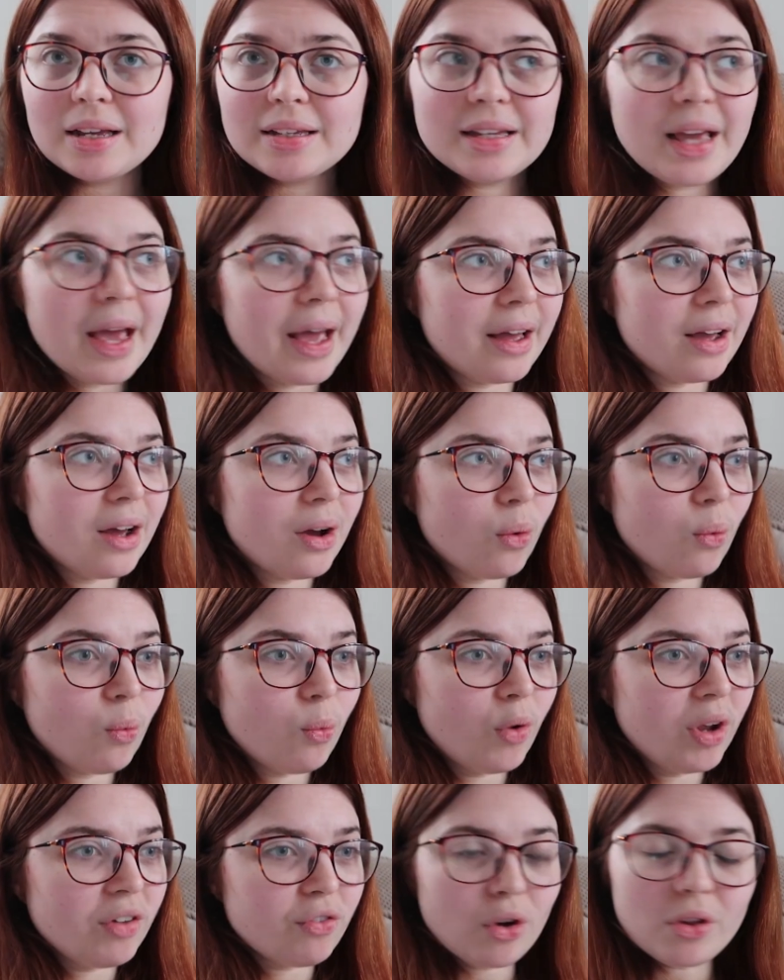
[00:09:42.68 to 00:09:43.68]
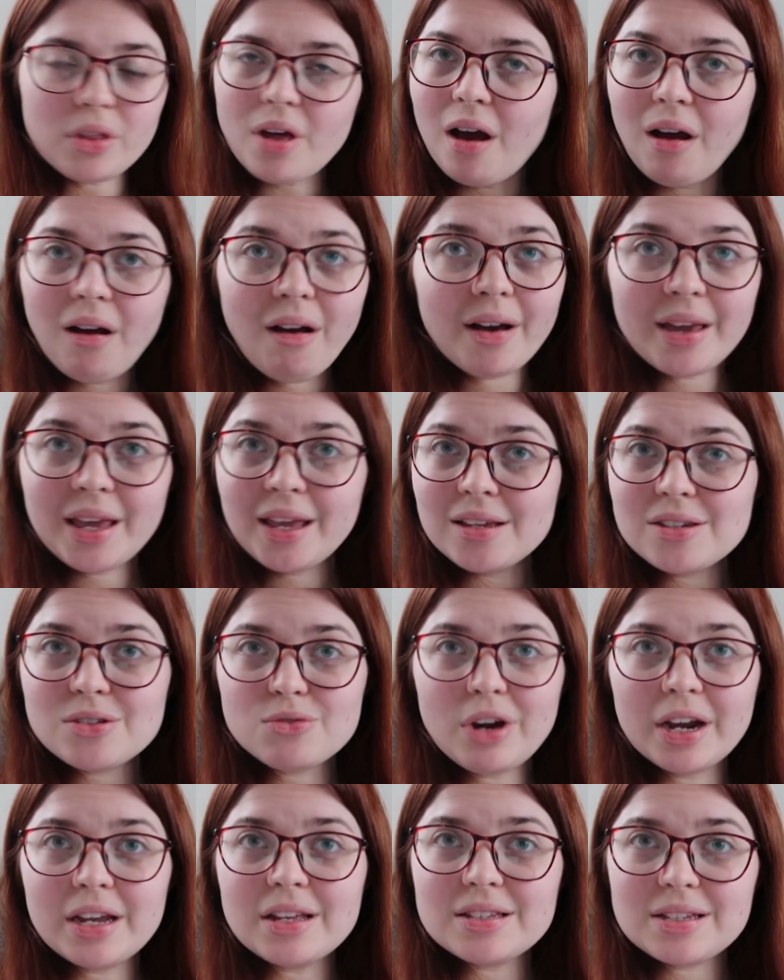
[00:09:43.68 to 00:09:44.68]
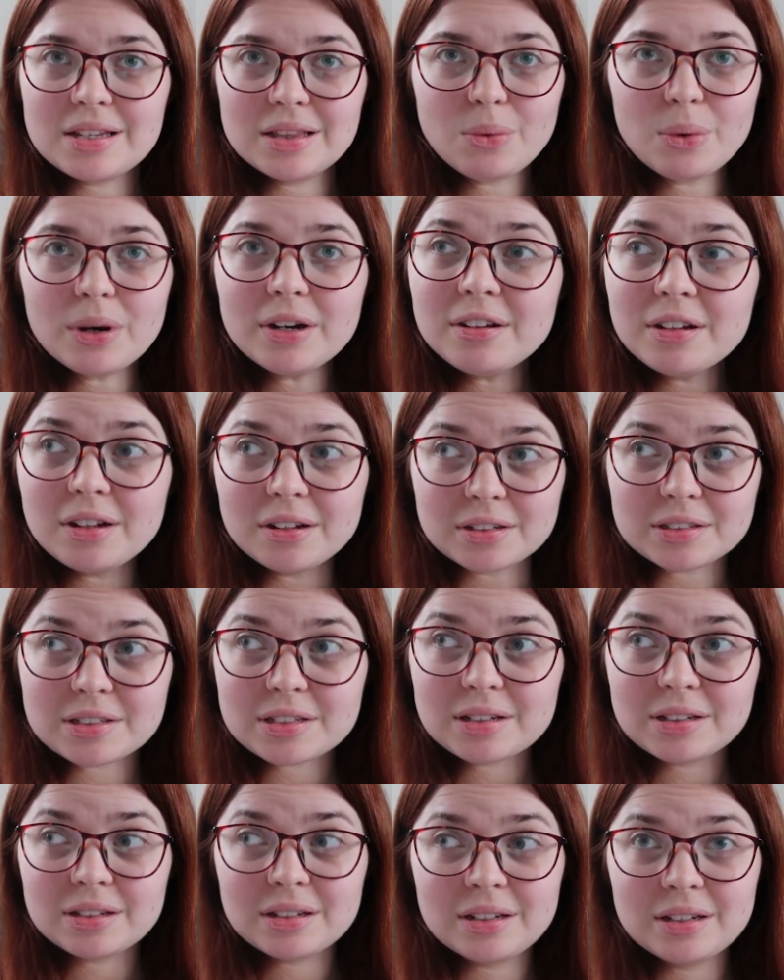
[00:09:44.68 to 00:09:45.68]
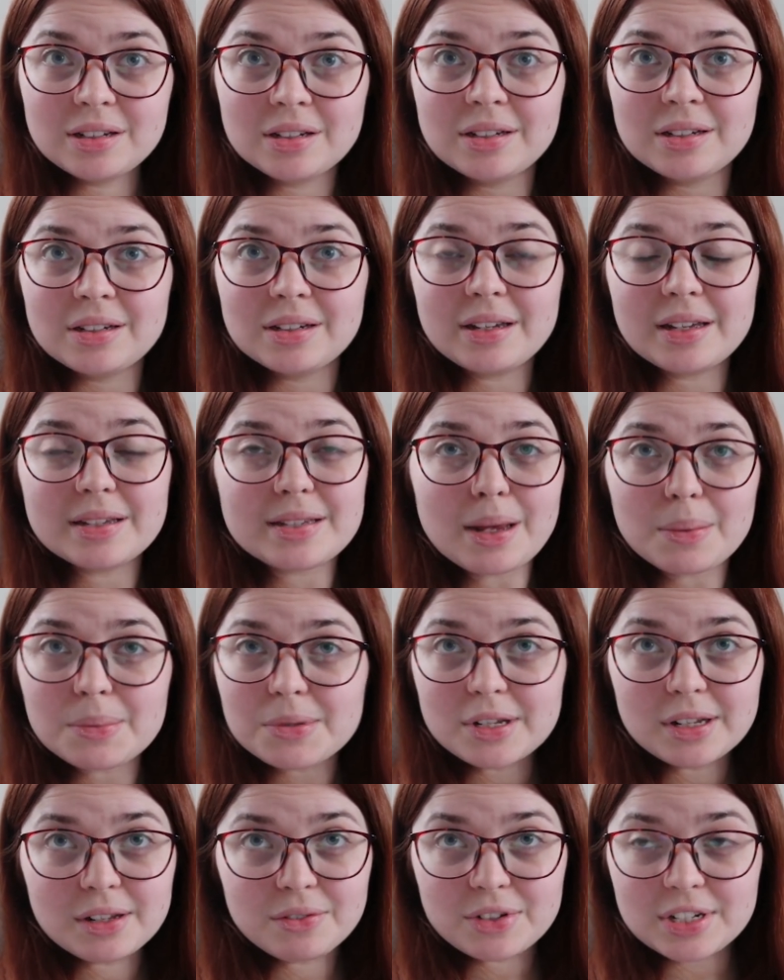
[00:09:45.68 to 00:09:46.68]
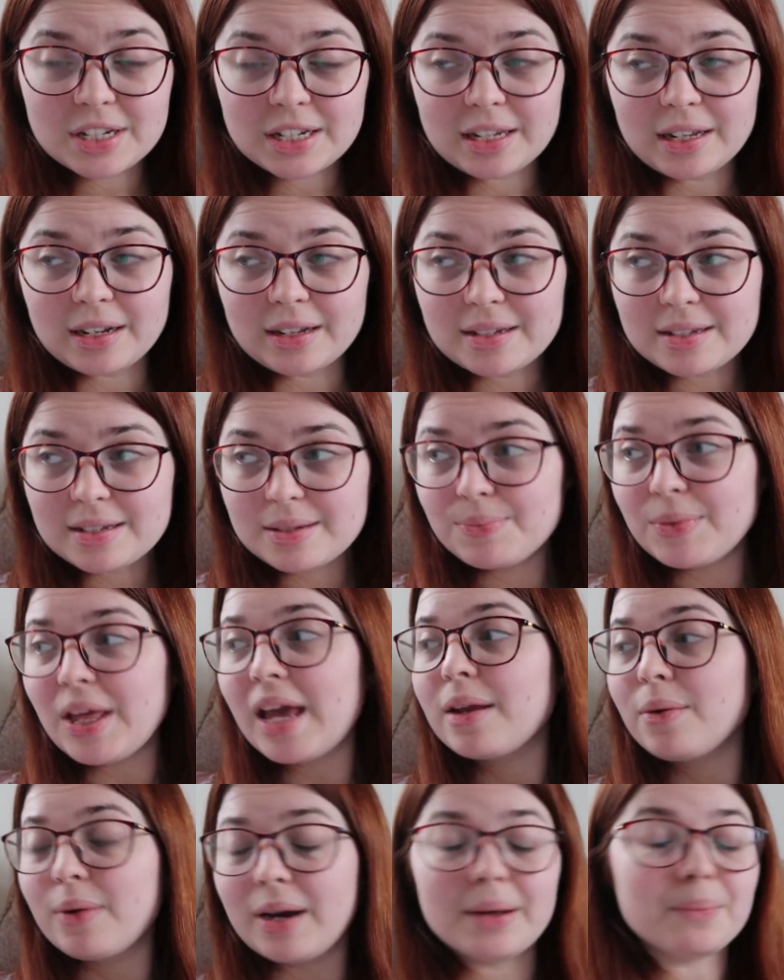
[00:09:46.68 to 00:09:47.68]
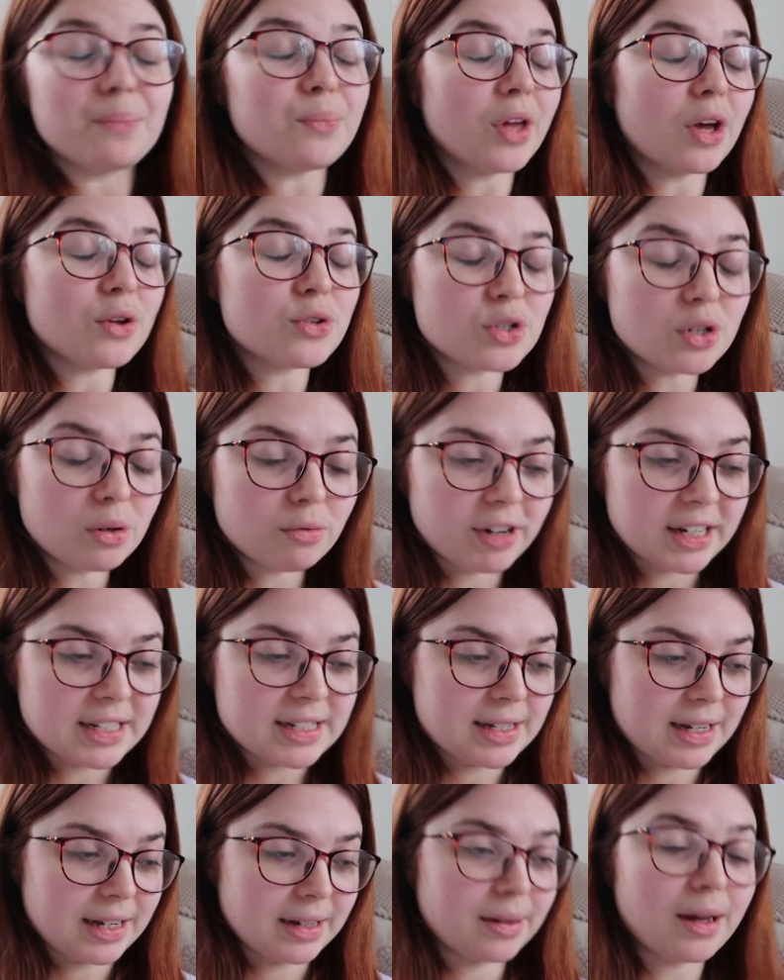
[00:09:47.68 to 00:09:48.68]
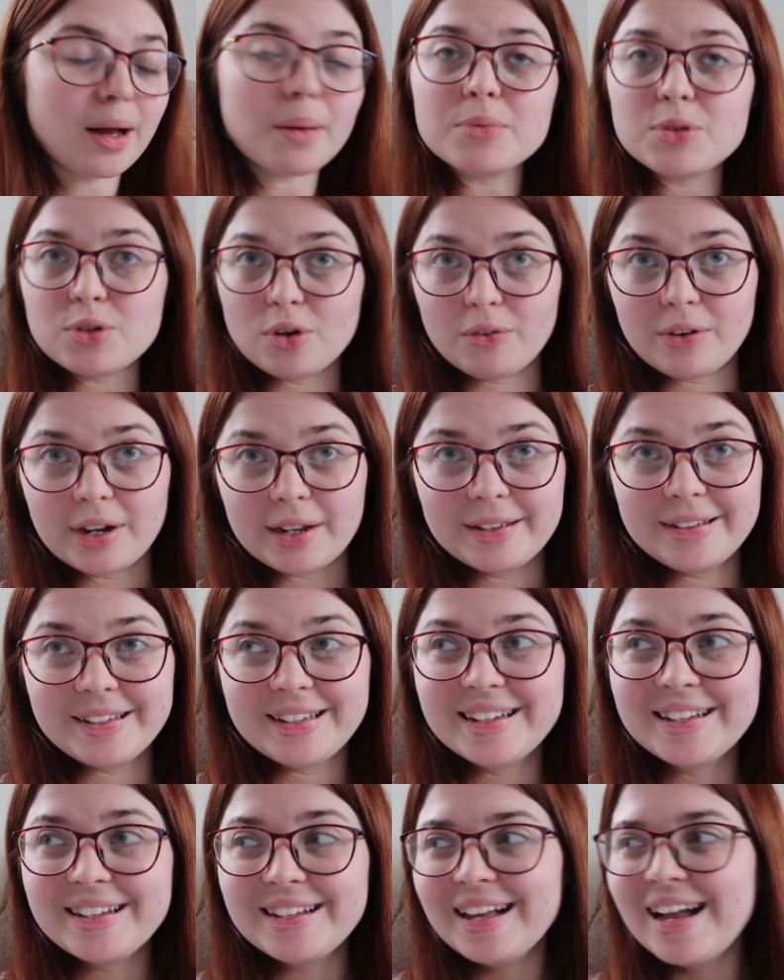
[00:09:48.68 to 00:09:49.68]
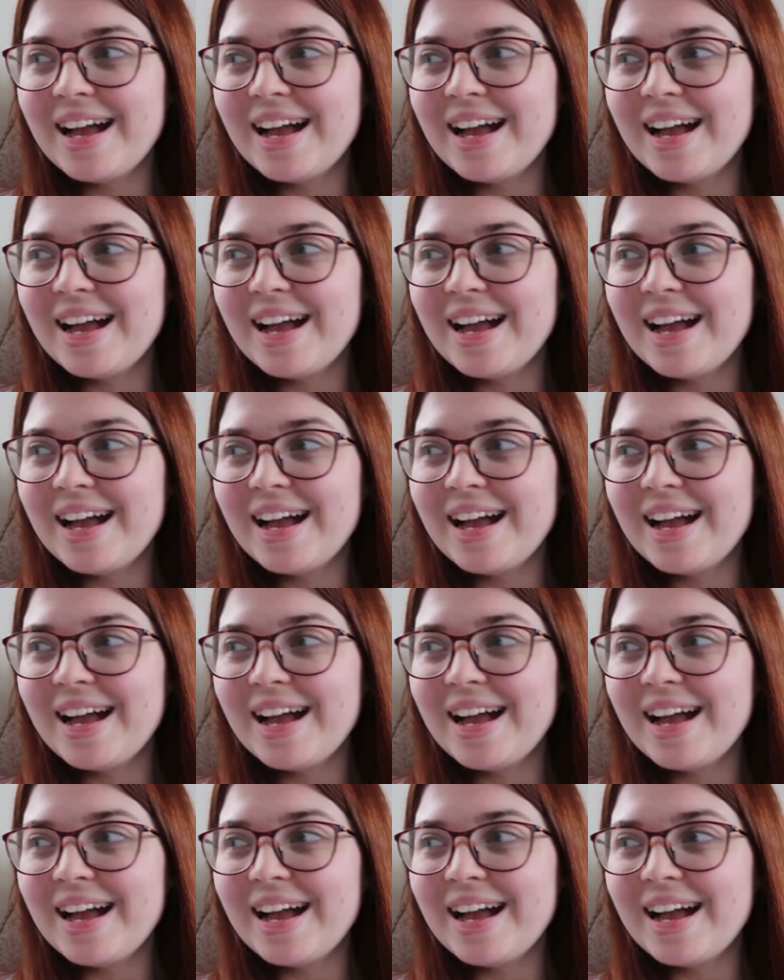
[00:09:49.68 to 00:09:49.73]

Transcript: yet we've got the highest rates in the world. It's absolutely ridiculous. Anyway, I'll stop ranting. I'm sorry.